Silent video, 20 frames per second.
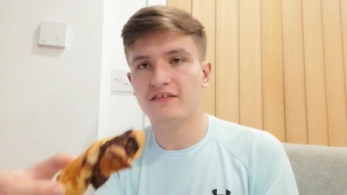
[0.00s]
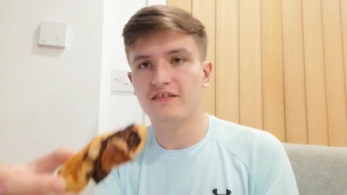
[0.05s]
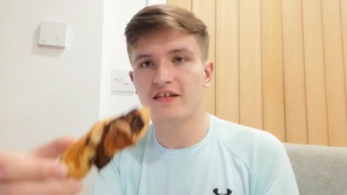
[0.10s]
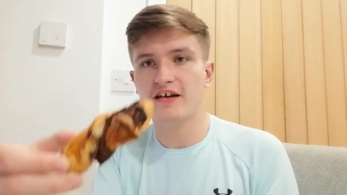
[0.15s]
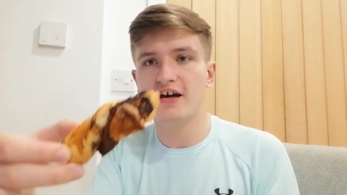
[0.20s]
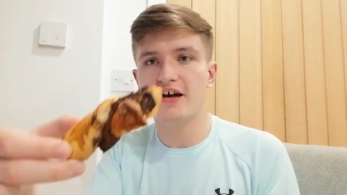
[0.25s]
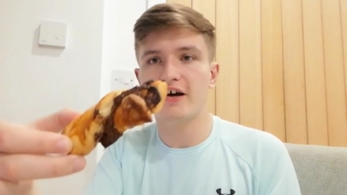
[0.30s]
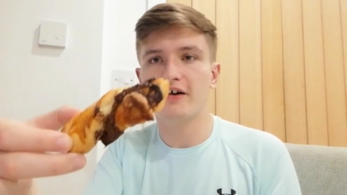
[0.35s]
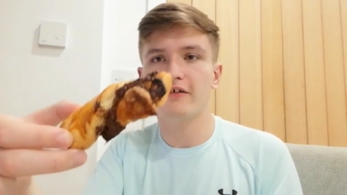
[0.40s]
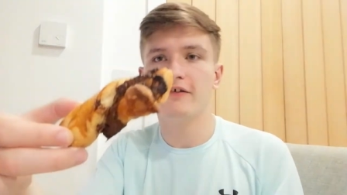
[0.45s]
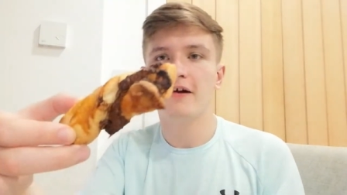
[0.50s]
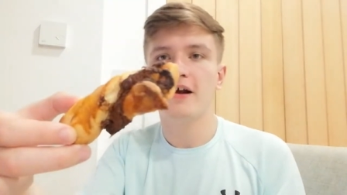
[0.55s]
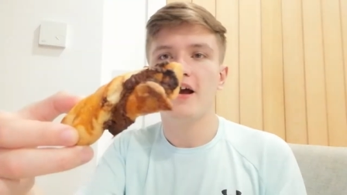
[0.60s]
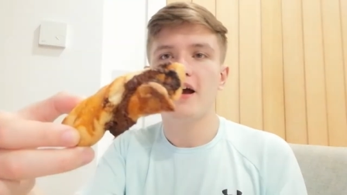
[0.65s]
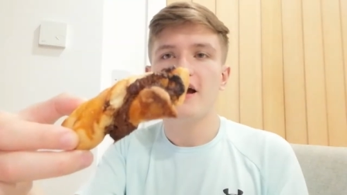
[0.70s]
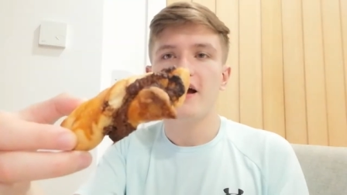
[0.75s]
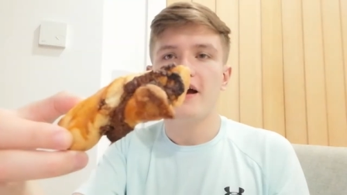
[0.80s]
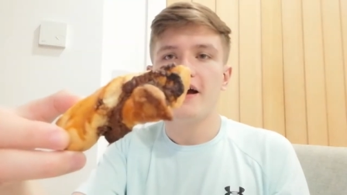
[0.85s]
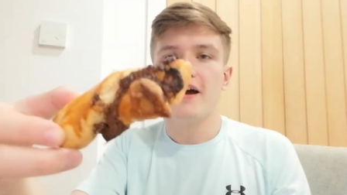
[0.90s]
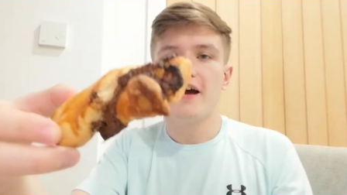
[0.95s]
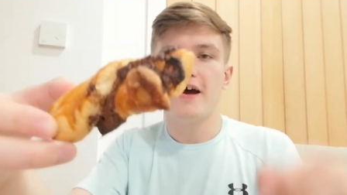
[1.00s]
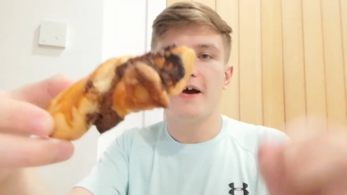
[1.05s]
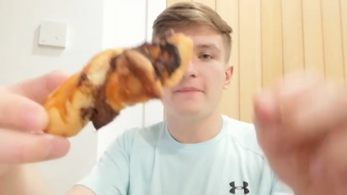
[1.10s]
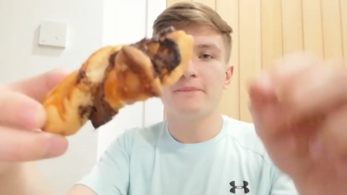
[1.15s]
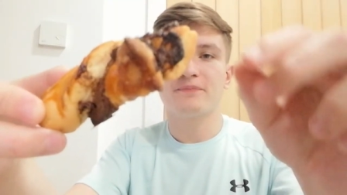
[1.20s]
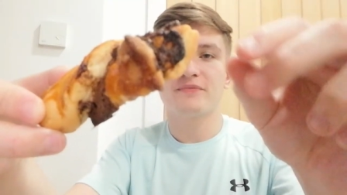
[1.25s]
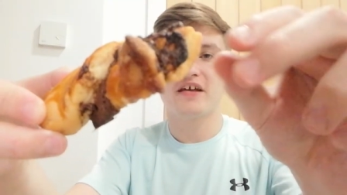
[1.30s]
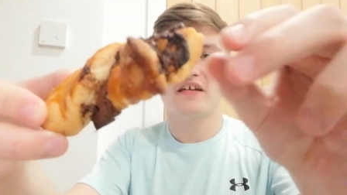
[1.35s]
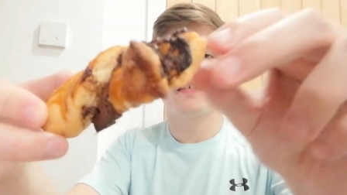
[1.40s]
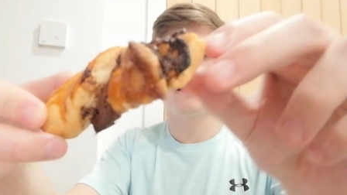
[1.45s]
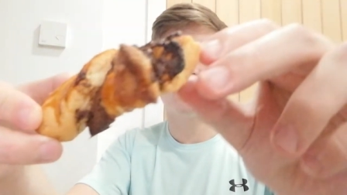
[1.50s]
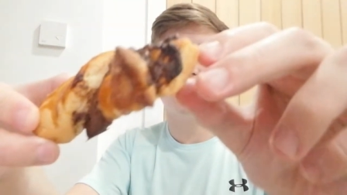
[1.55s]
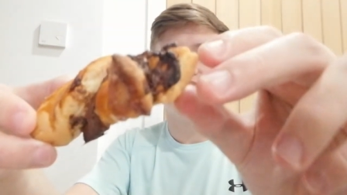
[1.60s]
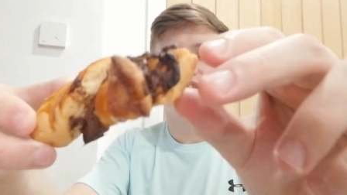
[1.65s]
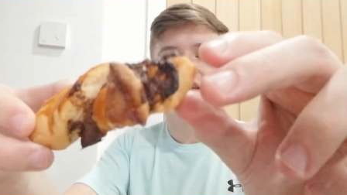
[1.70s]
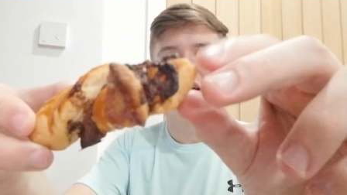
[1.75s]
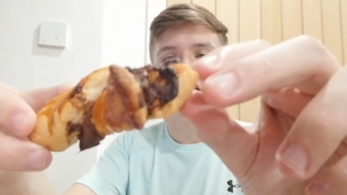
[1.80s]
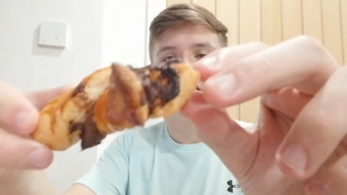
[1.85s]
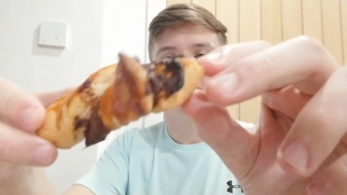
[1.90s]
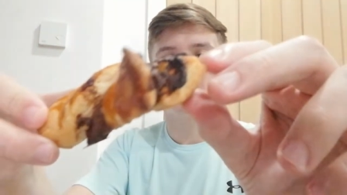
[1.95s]
So um, this is the
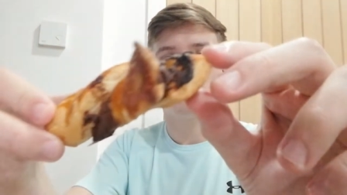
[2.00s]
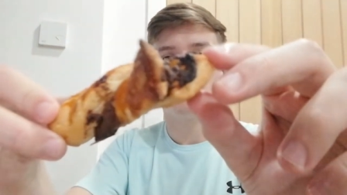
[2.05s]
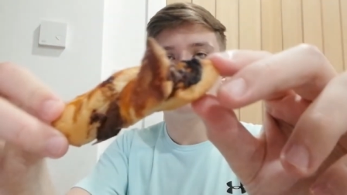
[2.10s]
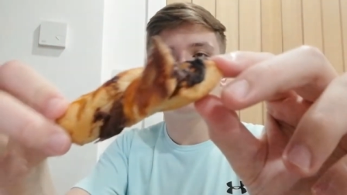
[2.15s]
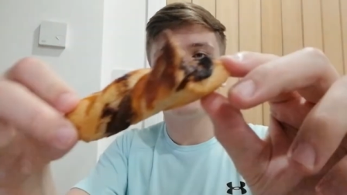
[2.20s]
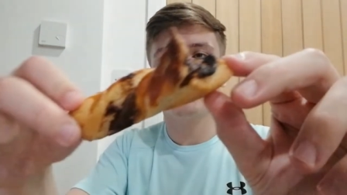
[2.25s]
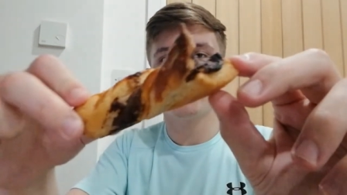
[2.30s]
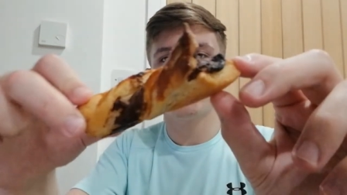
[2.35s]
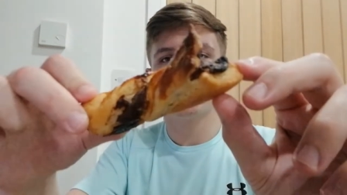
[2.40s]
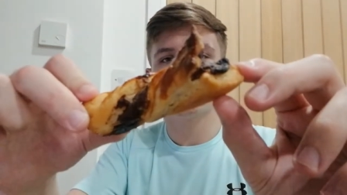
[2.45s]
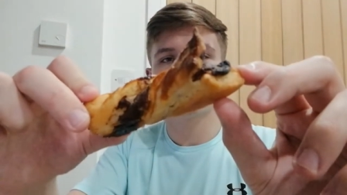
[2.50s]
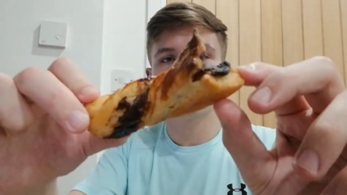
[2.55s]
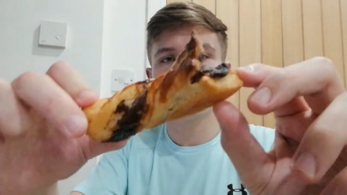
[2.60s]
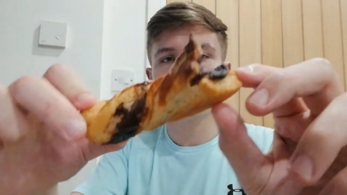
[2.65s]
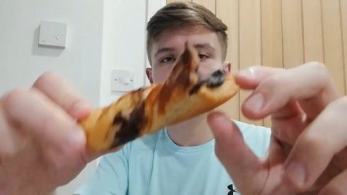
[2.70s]
test run version,